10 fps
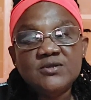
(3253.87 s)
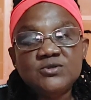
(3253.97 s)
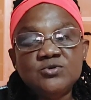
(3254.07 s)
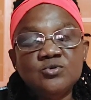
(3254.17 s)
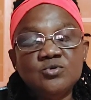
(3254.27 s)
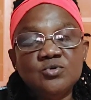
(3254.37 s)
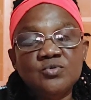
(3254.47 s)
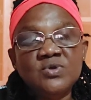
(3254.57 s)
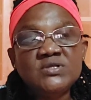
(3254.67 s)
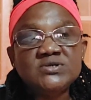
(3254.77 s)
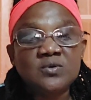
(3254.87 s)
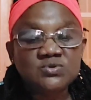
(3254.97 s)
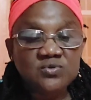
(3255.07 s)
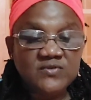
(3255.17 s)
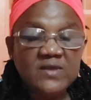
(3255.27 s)
to reach
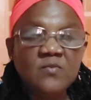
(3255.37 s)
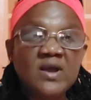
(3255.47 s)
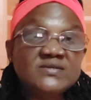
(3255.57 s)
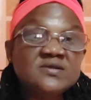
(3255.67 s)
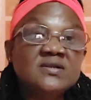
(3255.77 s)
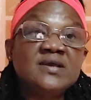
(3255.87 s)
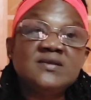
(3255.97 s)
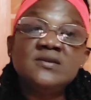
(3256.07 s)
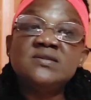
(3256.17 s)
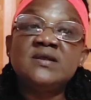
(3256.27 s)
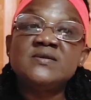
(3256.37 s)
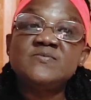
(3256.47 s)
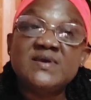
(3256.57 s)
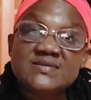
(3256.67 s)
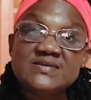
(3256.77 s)
out to them while it's not getting in their
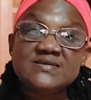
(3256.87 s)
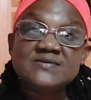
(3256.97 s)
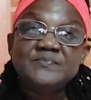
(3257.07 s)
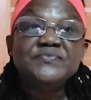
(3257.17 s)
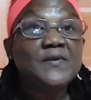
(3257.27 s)
spaces,